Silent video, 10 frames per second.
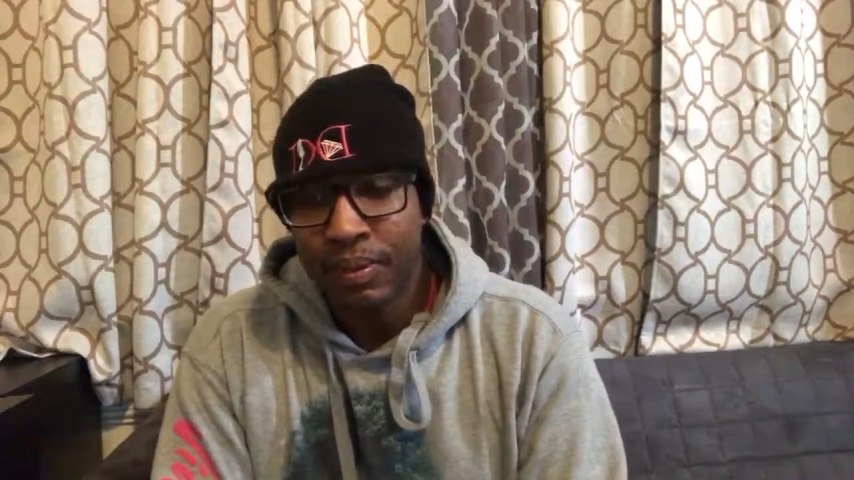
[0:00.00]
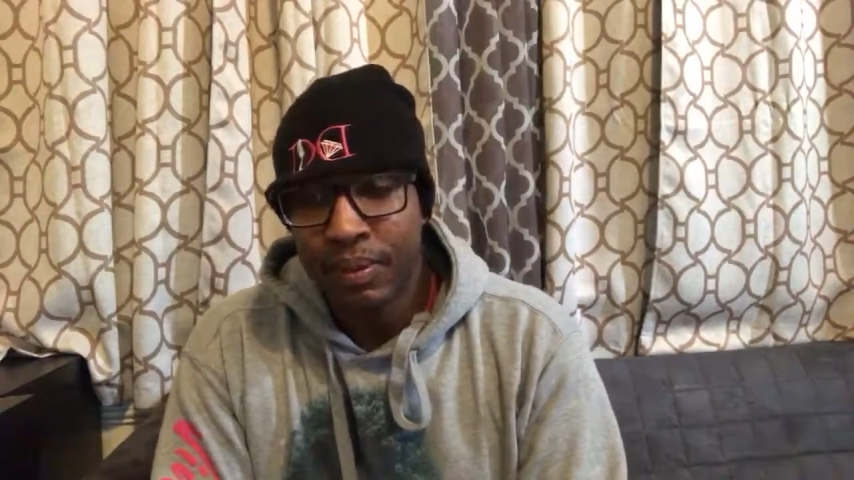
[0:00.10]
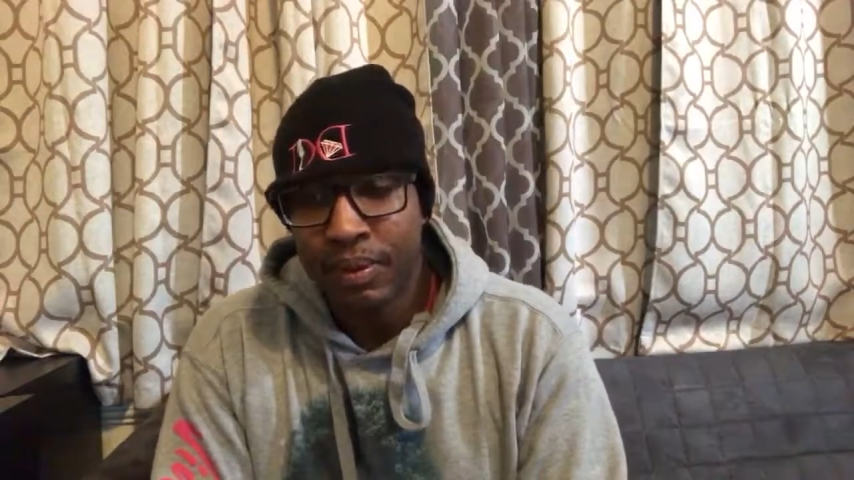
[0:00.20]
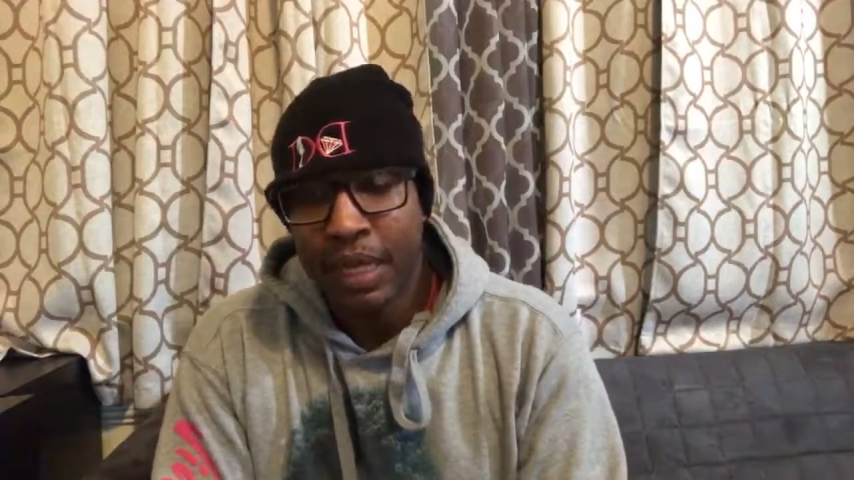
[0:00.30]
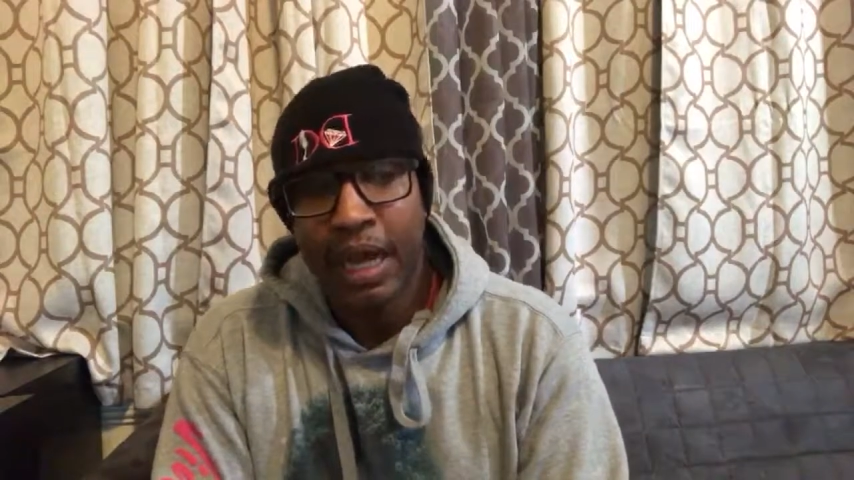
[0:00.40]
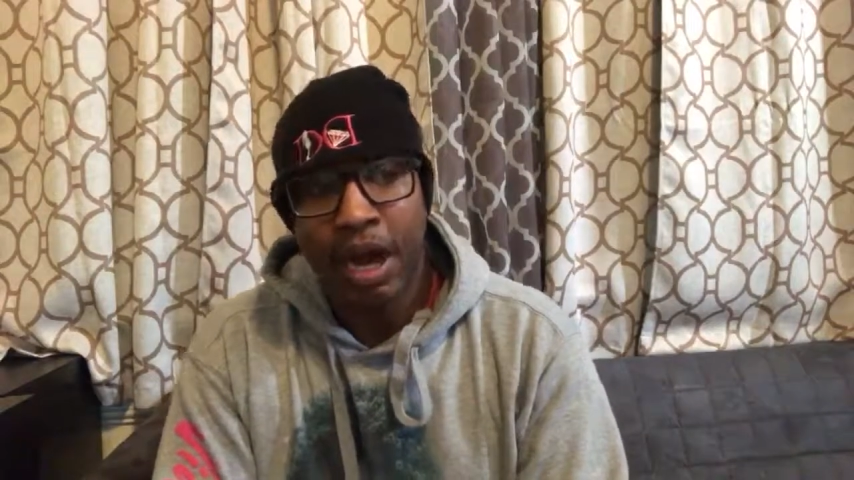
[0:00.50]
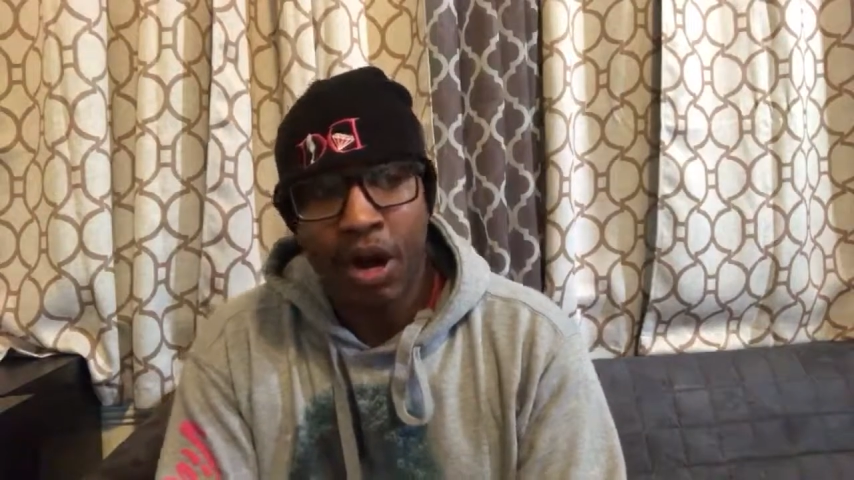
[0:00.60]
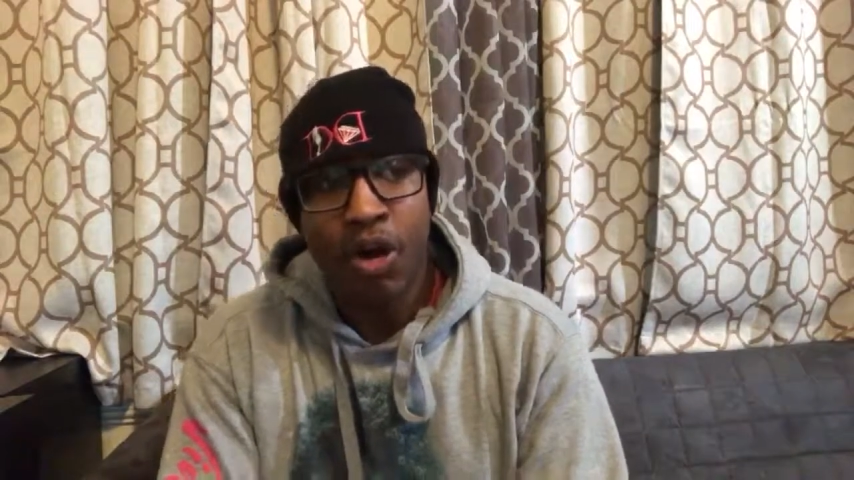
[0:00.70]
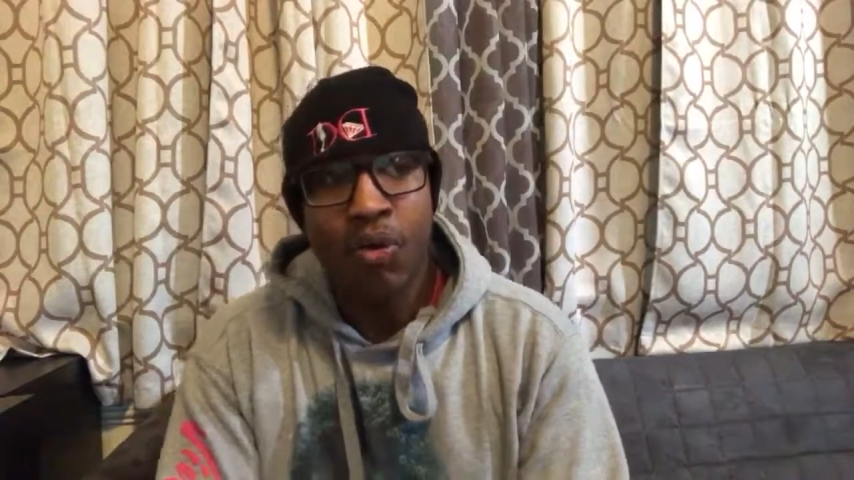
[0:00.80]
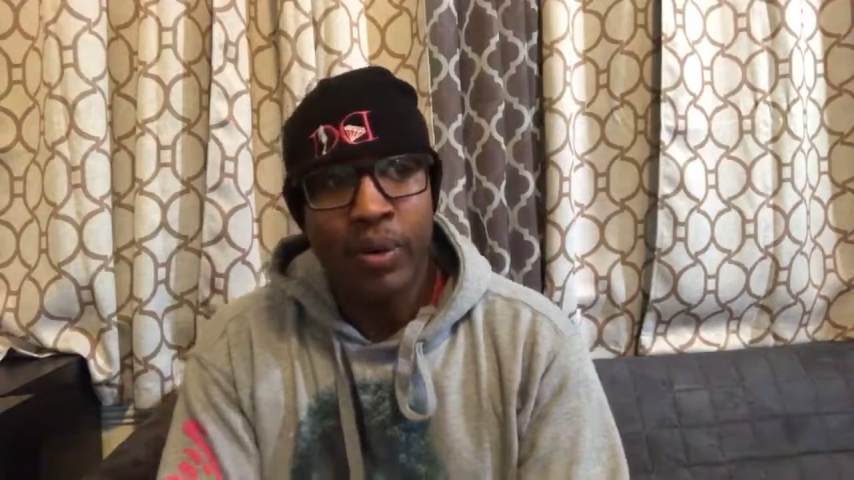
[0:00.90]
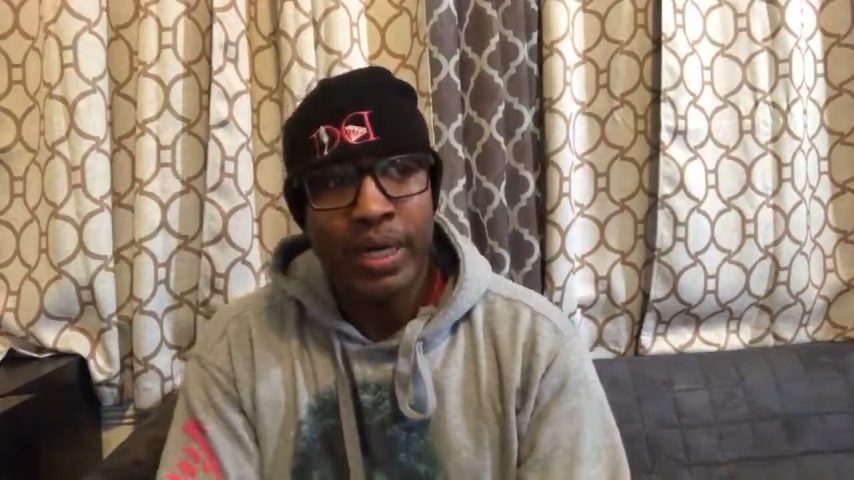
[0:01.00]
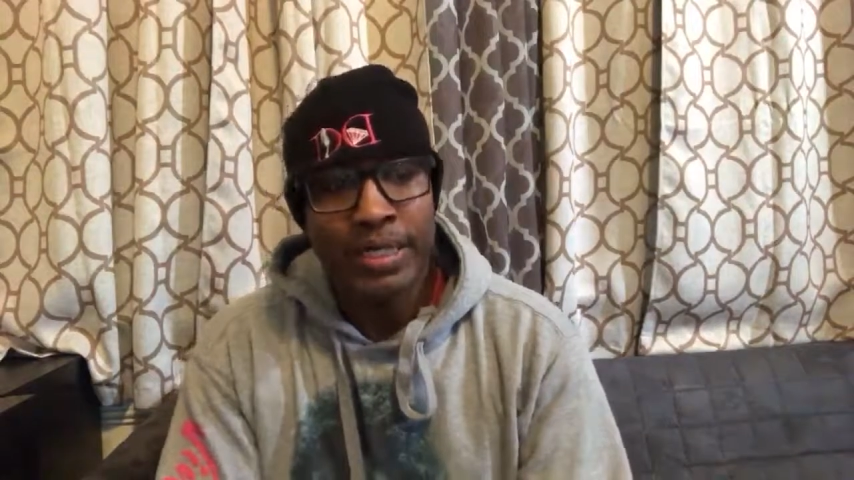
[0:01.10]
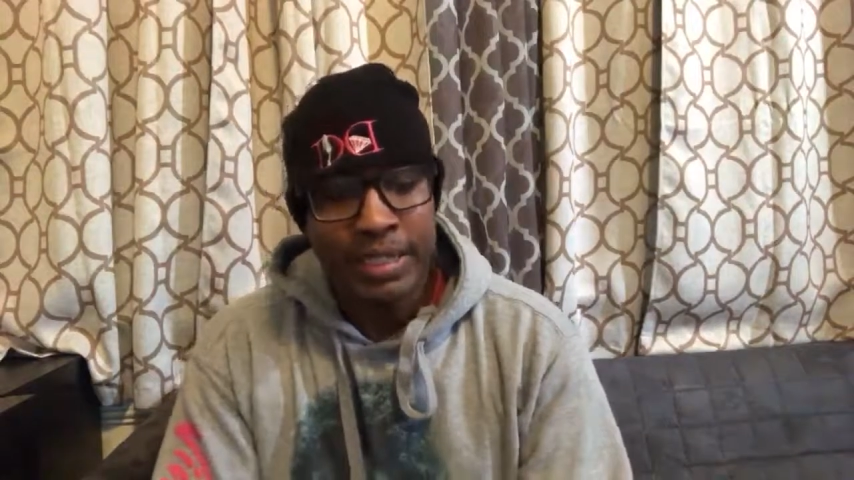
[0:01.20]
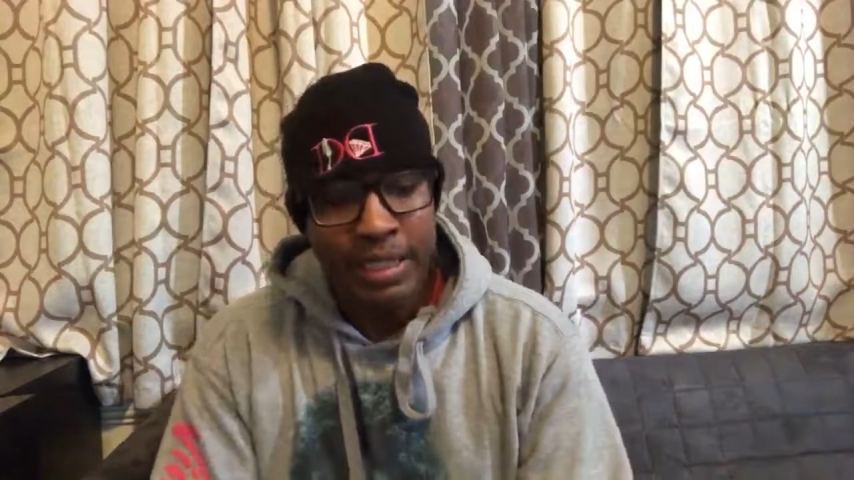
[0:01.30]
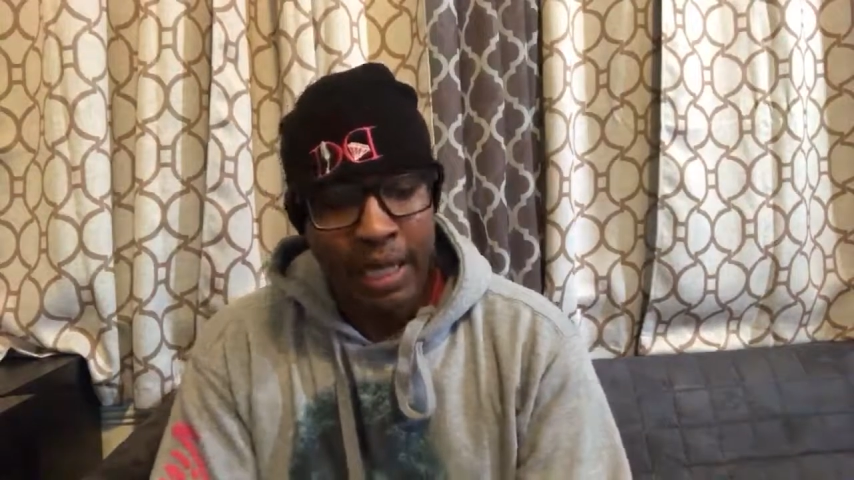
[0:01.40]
They always